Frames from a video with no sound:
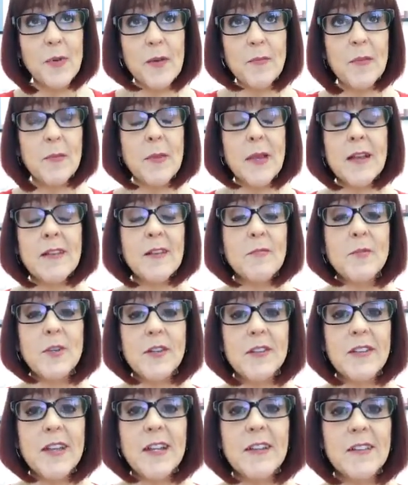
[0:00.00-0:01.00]
I mean, because I'm
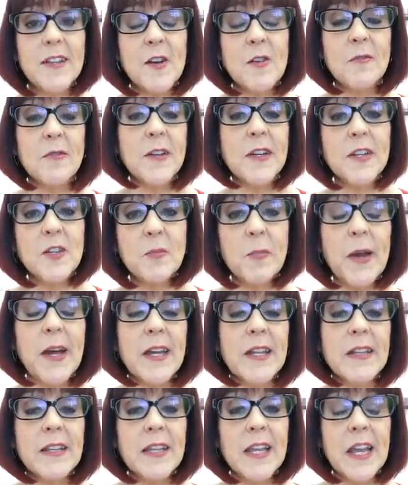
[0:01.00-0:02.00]
just that selfish,
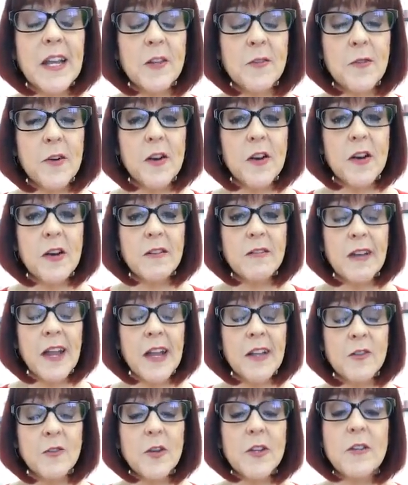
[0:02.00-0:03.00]
but thanks for
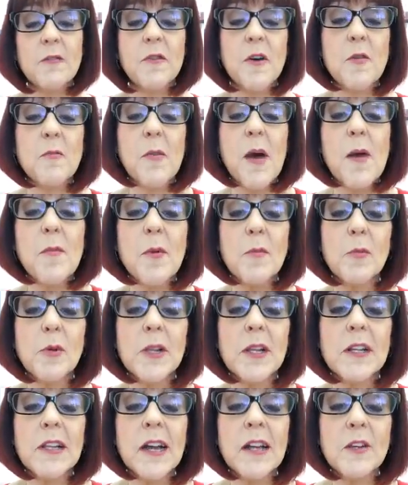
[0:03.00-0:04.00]
answering the phone, Mom. I'm
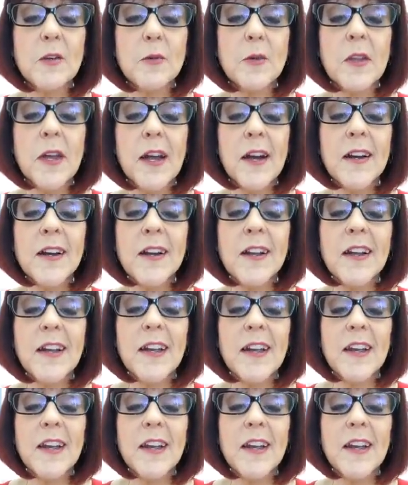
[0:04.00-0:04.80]
really glad you were there.